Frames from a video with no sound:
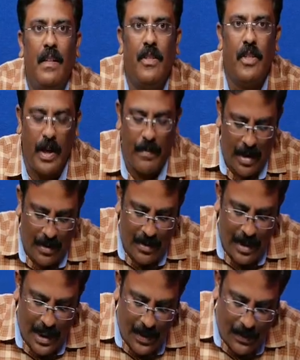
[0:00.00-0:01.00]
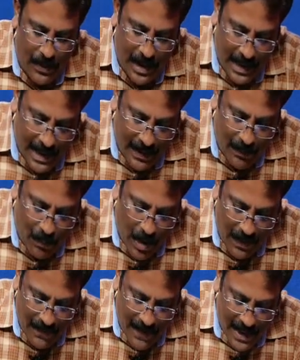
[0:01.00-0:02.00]
So, I am not going to see that
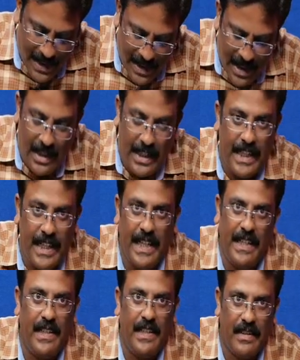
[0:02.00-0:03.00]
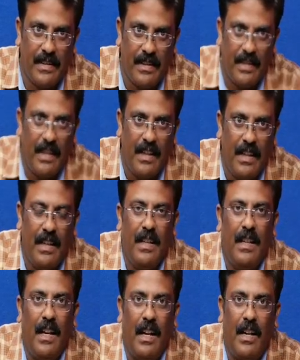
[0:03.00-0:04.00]
what functionality it is.
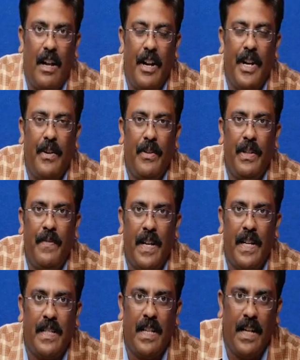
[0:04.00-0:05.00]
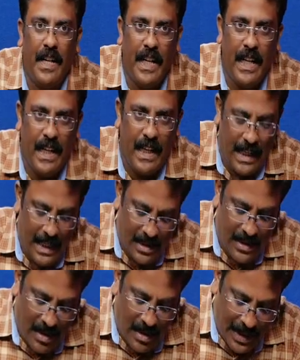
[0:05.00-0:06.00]
According to the functionality, it
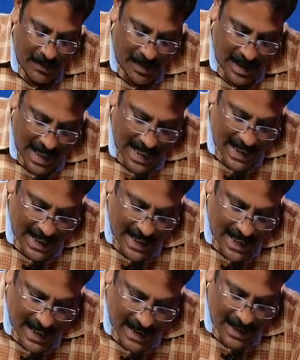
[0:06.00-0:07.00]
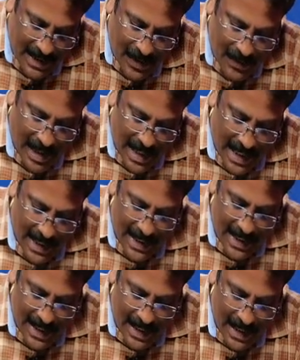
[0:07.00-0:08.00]
is called your AND gate. This is your
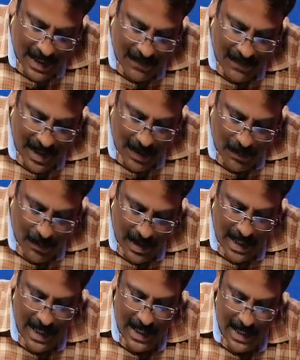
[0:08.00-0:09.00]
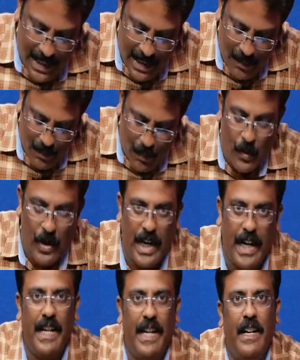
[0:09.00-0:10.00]
AND gate, and we have one NAND gate and one more
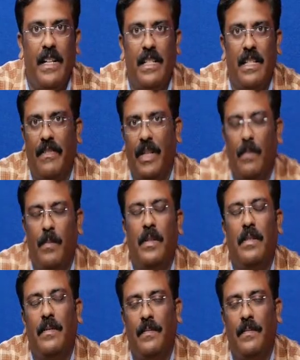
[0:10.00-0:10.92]
AND gate is available,